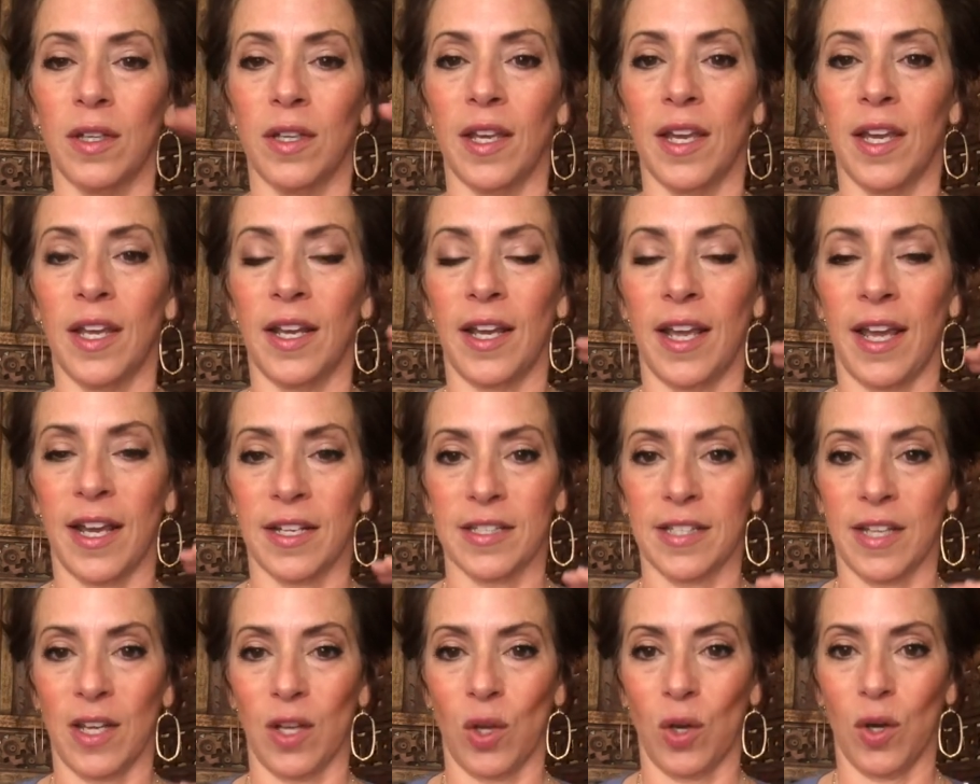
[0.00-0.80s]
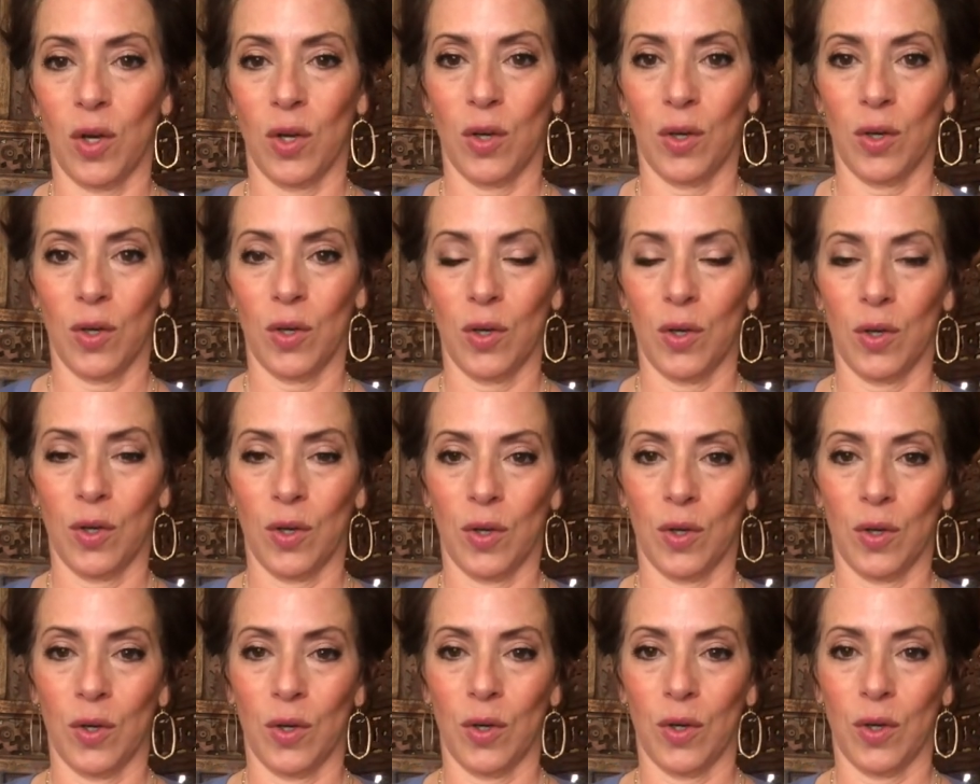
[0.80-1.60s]
and exhale.
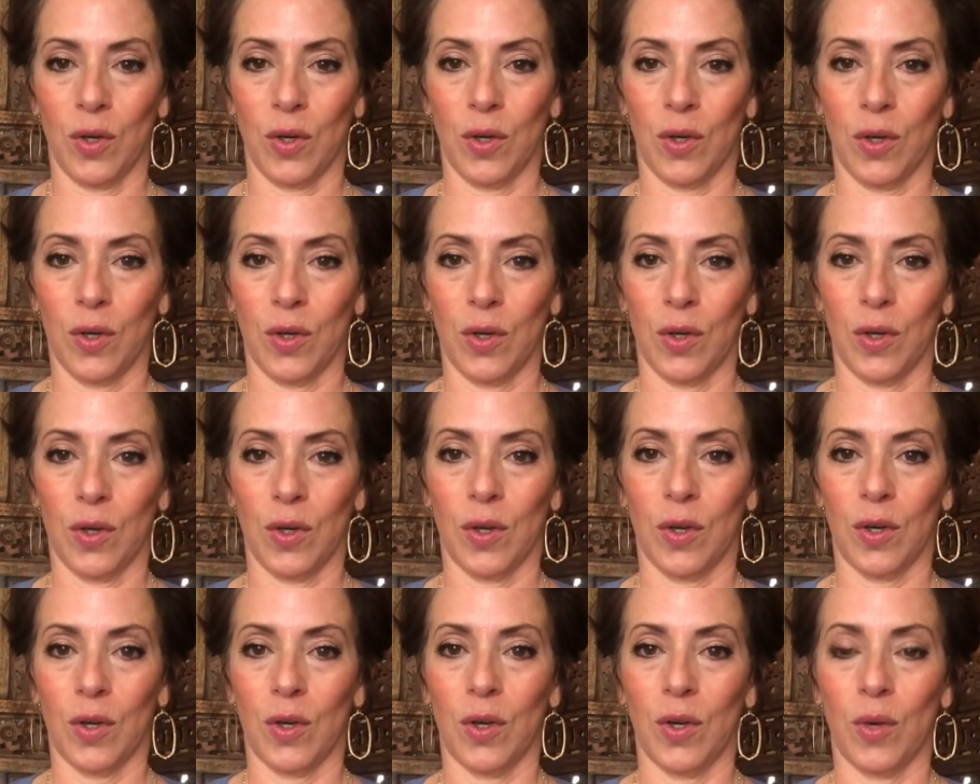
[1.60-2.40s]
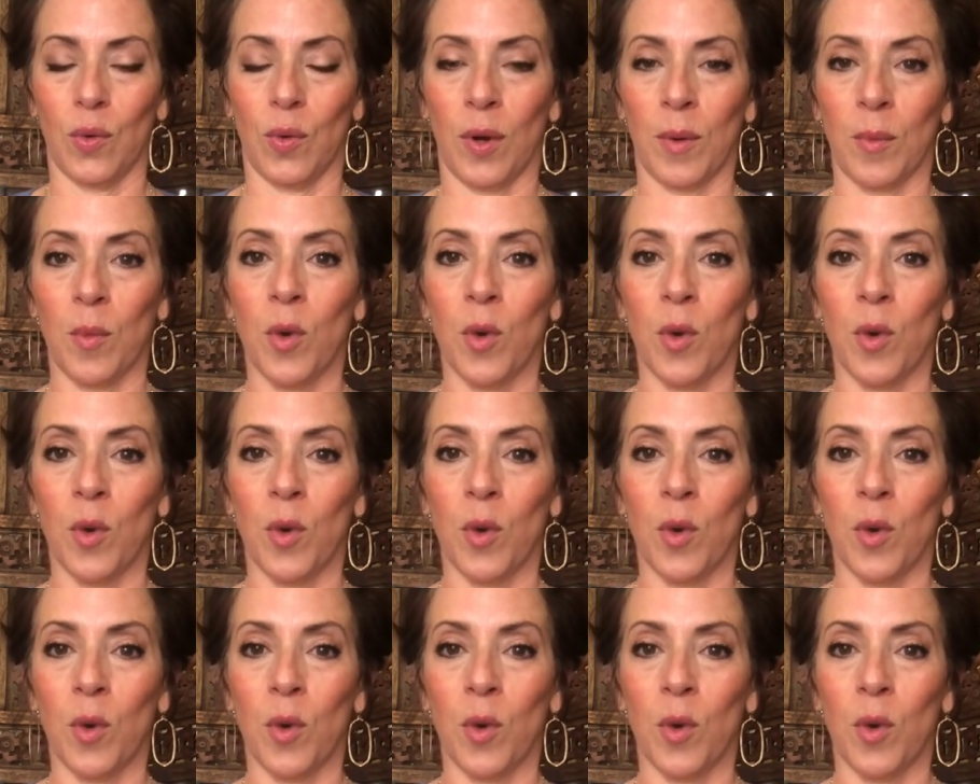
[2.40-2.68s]
1